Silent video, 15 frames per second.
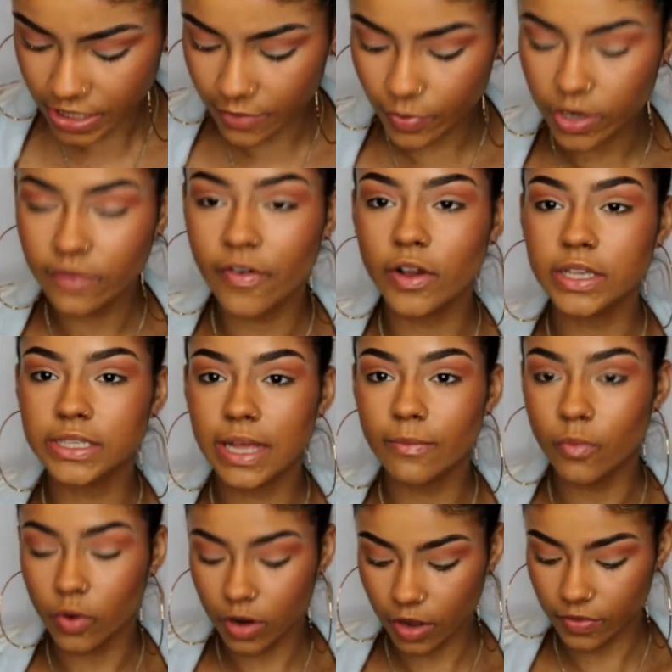And we're gonna focus that
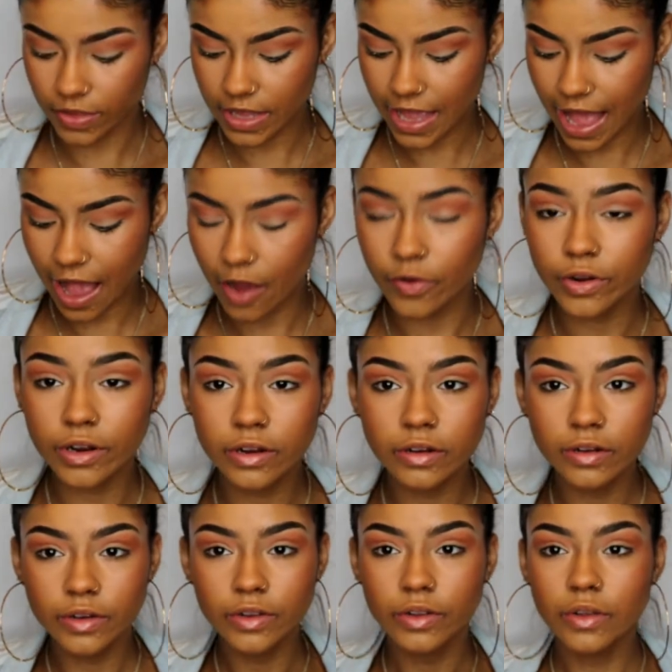more on the
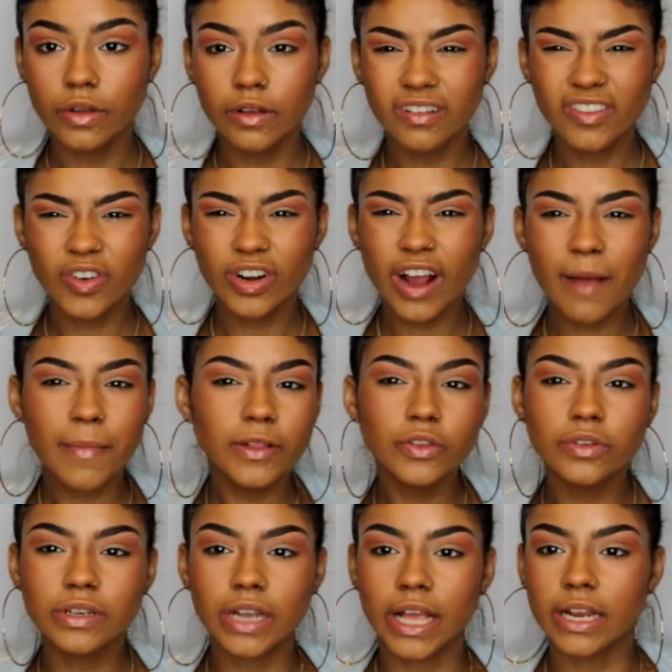outer corner. I'm not
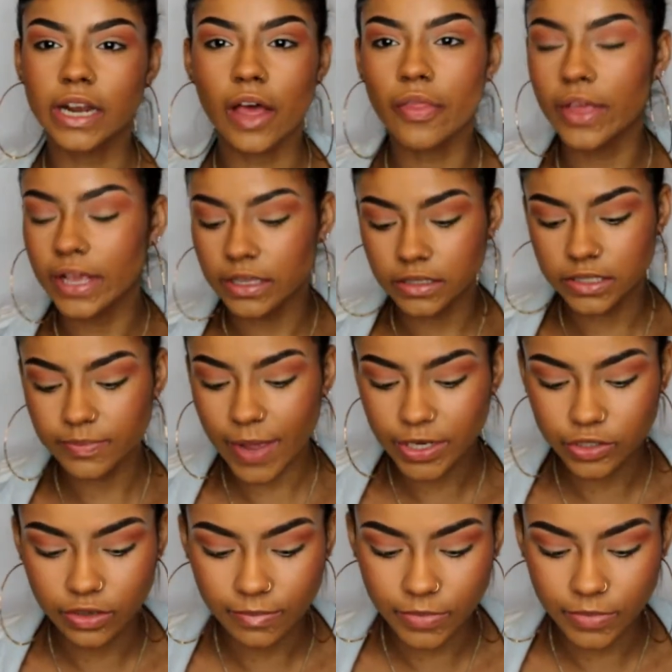doing like nothing special.